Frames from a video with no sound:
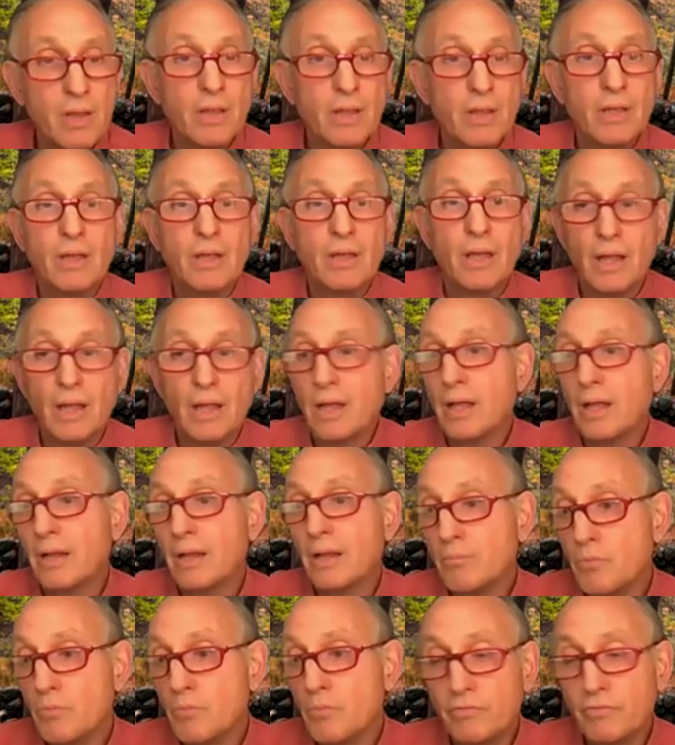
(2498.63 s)
I'll uh,
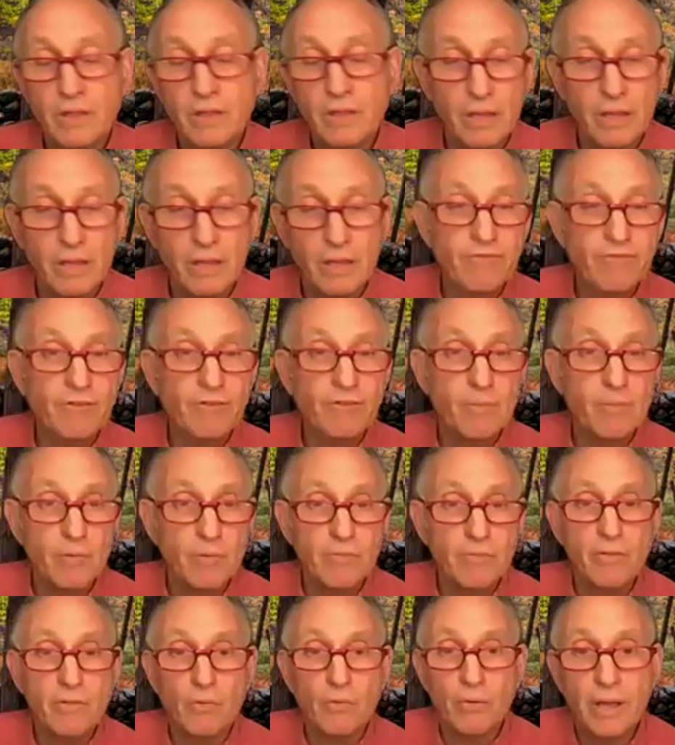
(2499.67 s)
move to the left, I'll move to
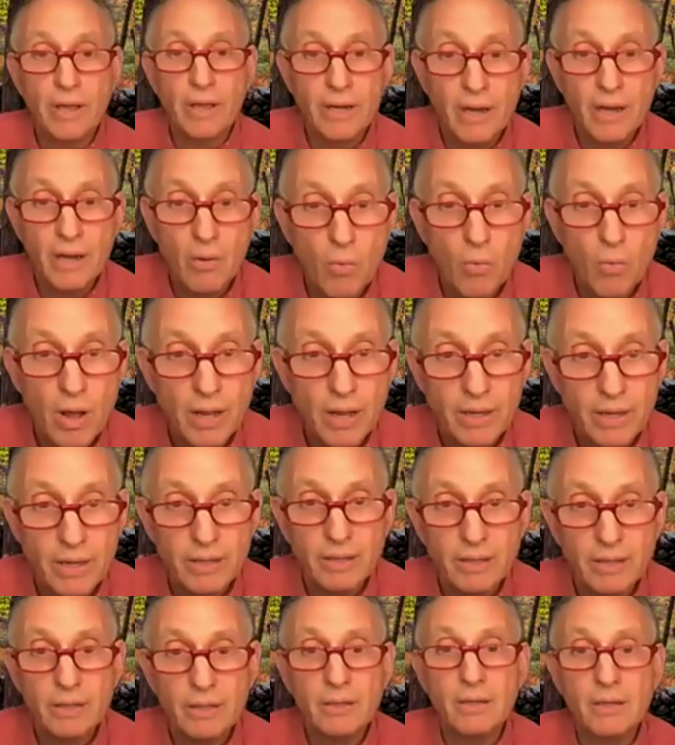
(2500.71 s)
the right, I'll walk
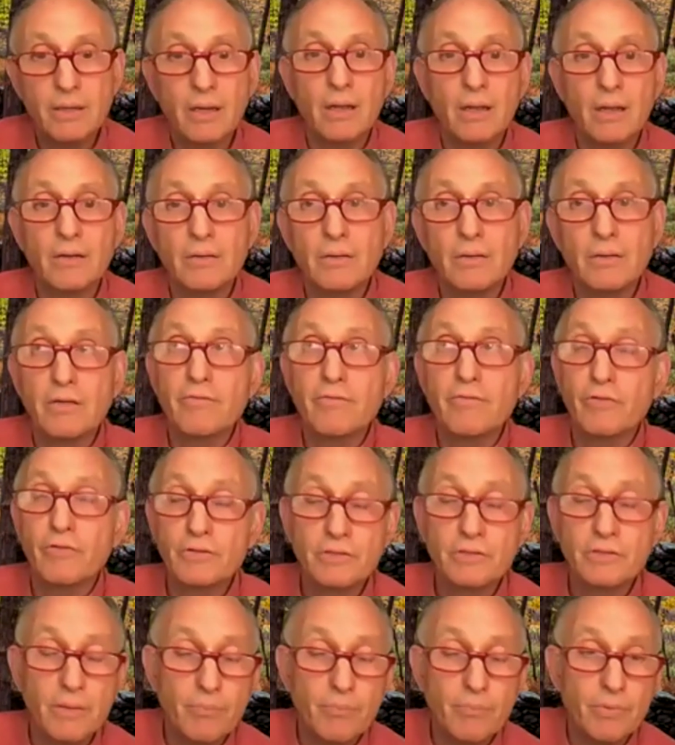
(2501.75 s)
in, I'll look for
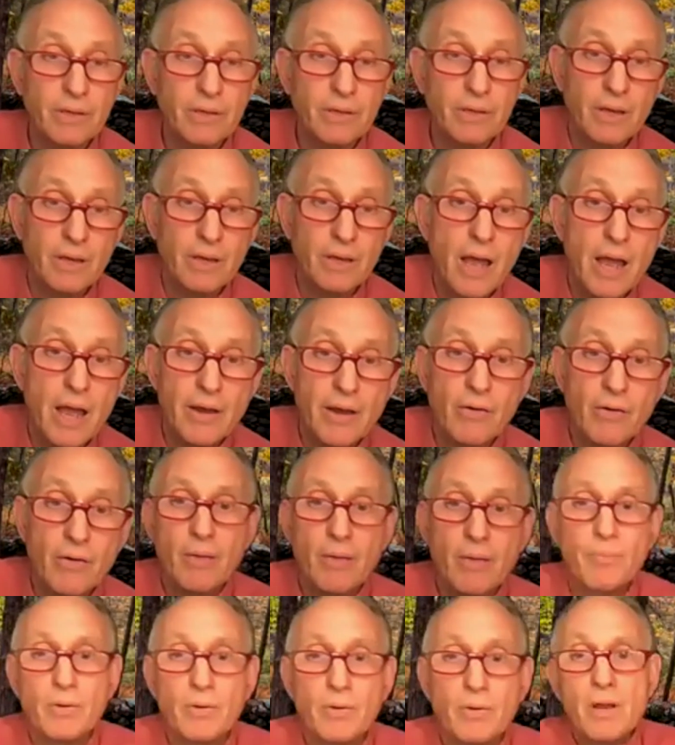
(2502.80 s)
something higher
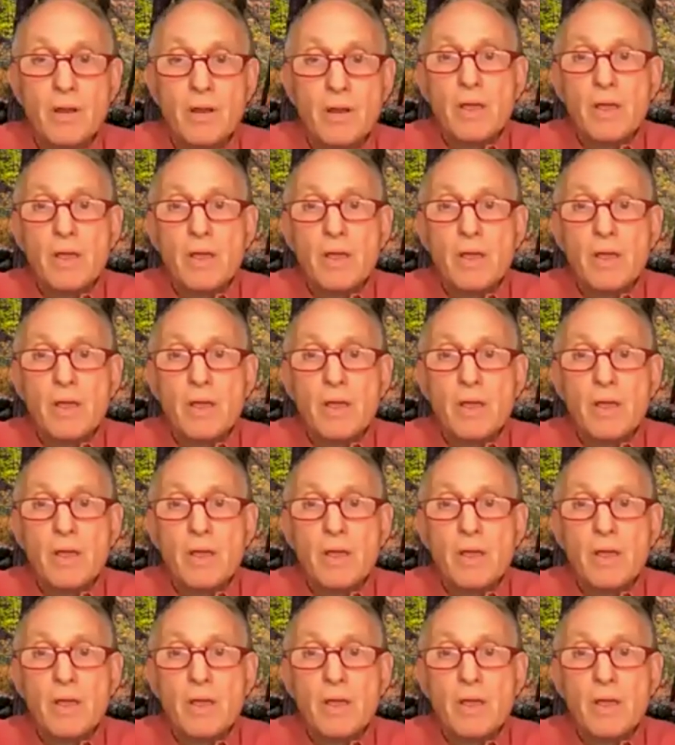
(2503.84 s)
up or